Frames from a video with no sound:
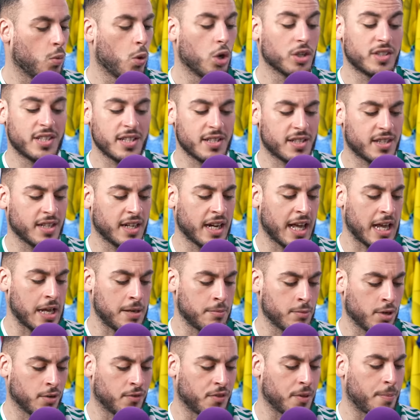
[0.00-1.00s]
What is the
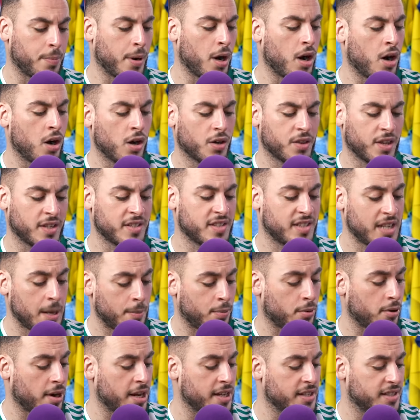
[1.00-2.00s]
name of the park that
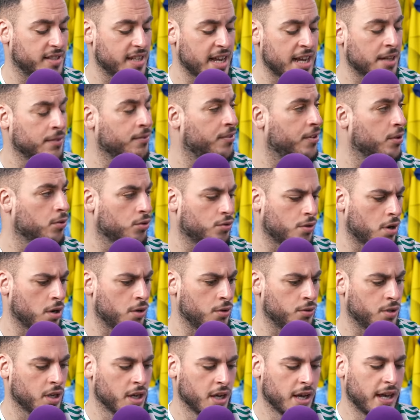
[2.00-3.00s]
separates Anfield
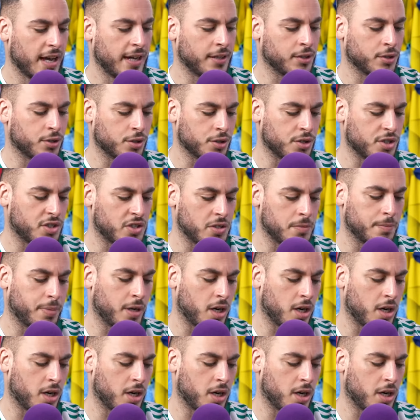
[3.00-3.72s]
Road and Goodison